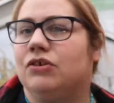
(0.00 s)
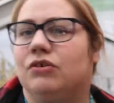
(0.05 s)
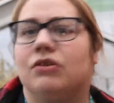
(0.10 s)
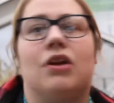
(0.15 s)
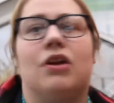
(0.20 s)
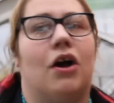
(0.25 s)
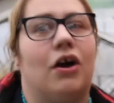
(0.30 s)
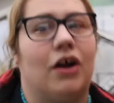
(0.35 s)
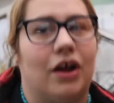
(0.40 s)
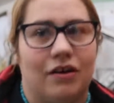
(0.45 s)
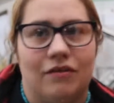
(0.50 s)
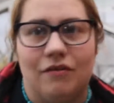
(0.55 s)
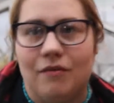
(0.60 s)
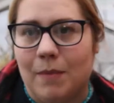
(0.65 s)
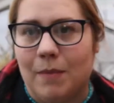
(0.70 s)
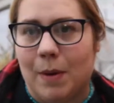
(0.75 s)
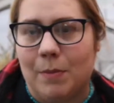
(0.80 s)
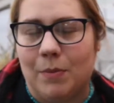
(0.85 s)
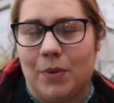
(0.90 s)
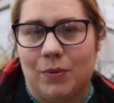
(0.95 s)
you're not going to
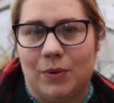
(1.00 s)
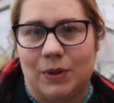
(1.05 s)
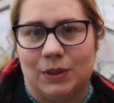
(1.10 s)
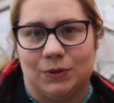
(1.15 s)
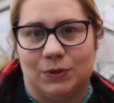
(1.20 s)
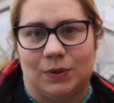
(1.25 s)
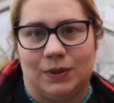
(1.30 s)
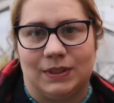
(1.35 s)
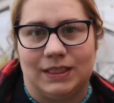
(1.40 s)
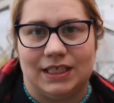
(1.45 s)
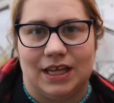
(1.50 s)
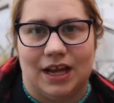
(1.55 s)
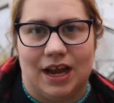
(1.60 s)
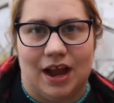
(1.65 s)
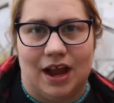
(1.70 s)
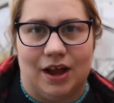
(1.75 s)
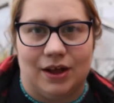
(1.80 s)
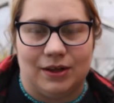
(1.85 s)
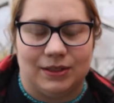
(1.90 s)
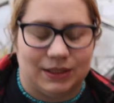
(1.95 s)
remember which ones they
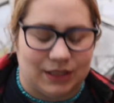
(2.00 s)
are.